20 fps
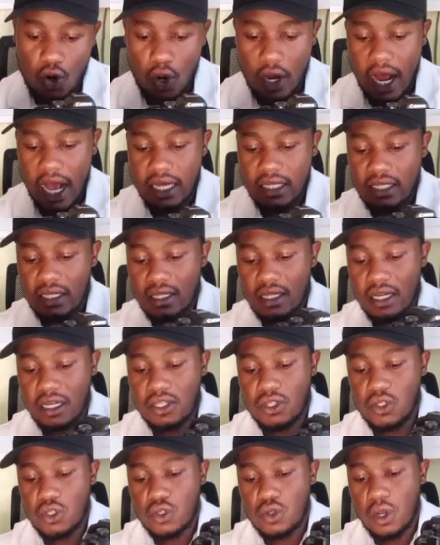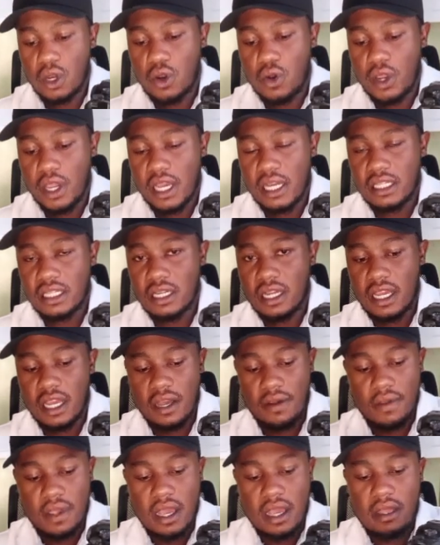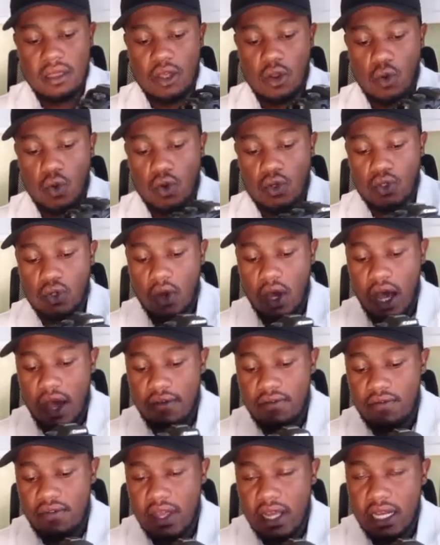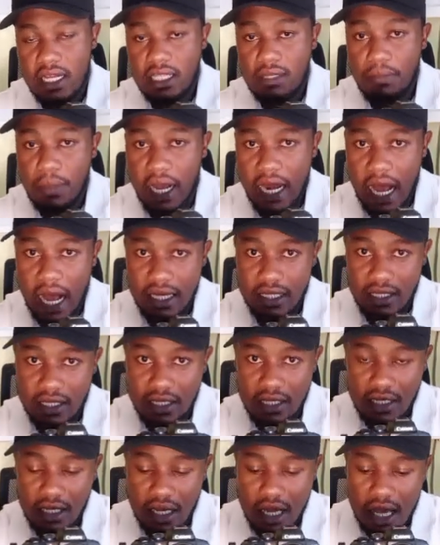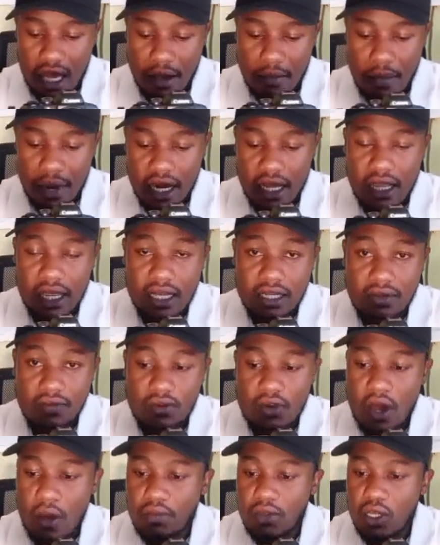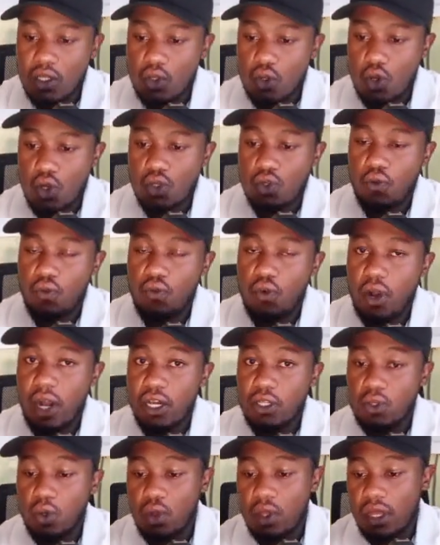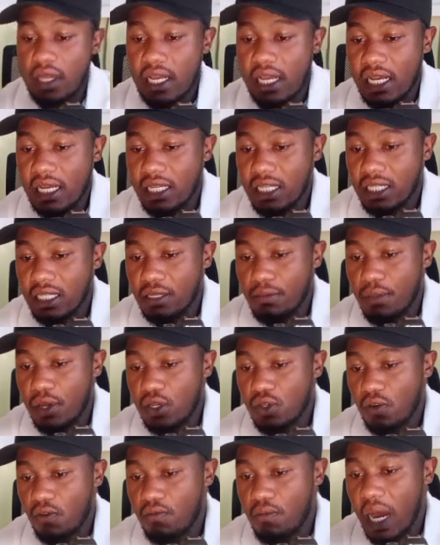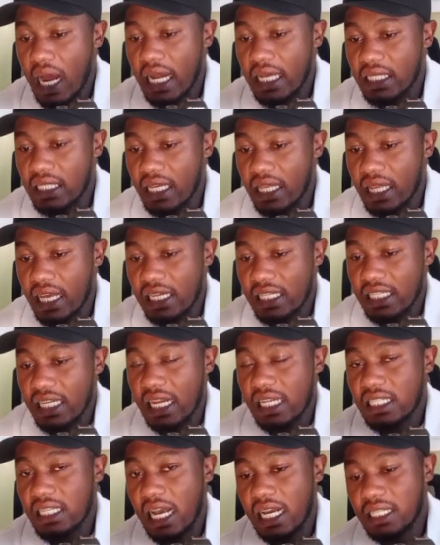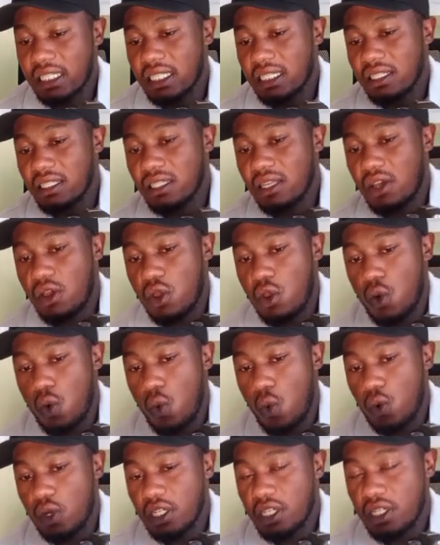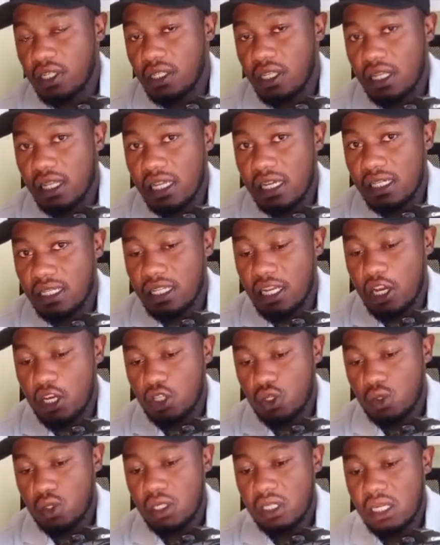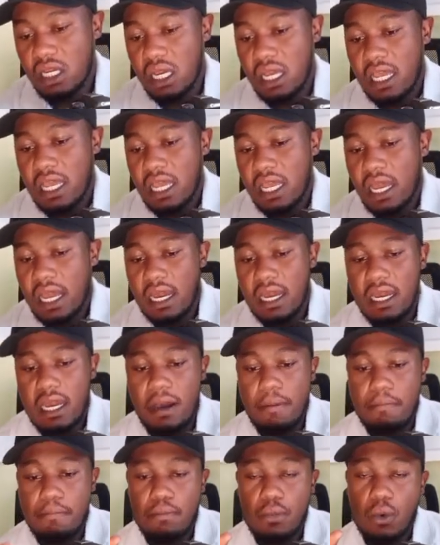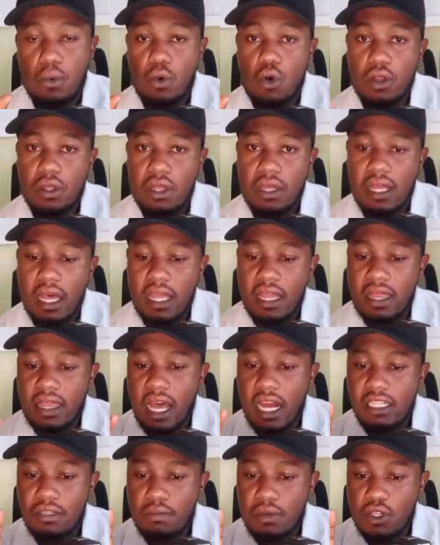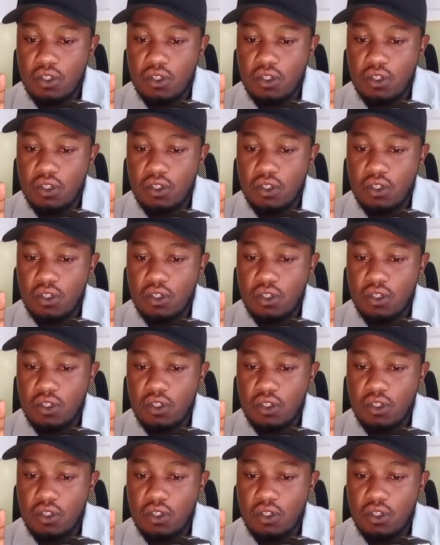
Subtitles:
roll axis that is usually located here, then we also have these pan axis. But in this video I'm just going to focus on this bit of balancing the tilt axis, which is in this section. And in that